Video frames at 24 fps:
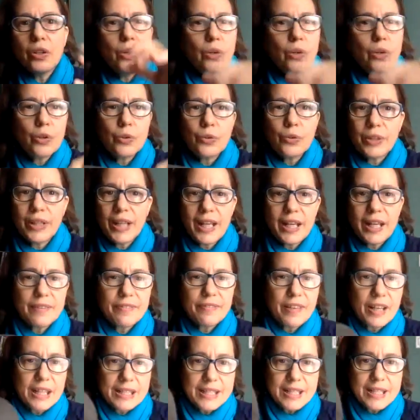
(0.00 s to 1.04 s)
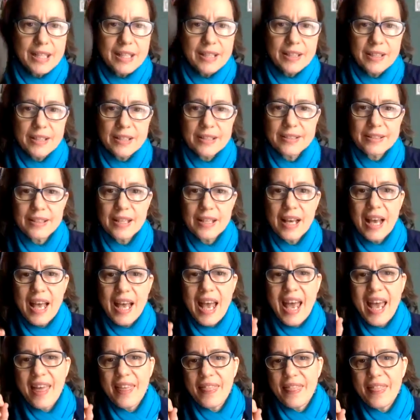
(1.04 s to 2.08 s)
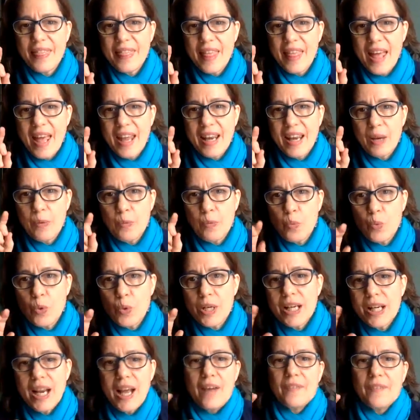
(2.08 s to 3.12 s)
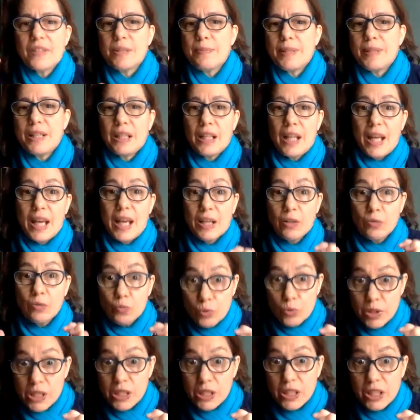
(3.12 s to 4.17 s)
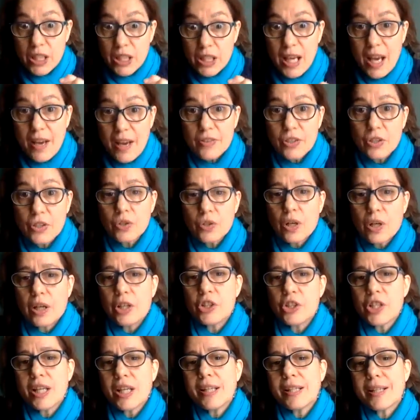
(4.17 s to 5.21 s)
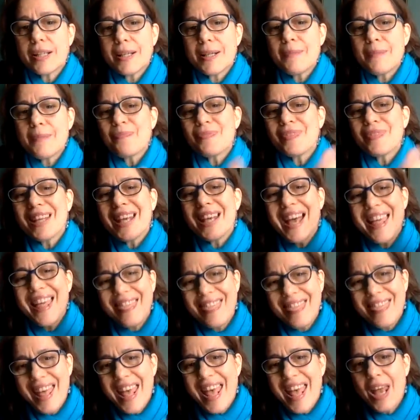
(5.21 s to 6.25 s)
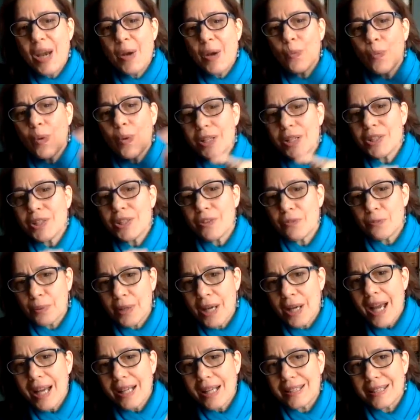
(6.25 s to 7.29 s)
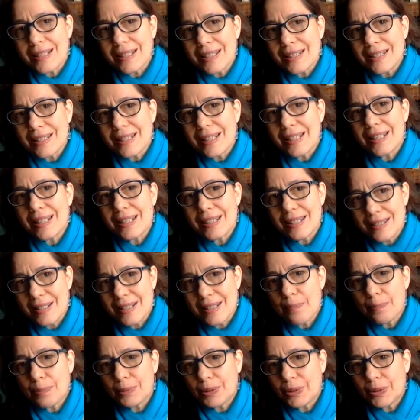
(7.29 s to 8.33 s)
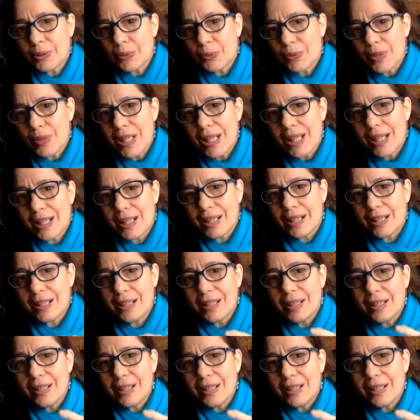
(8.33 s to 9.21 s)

creative ideas. And I wouldn't have to be like, really have a strong agenda. And then once you've practiced in a simple arena,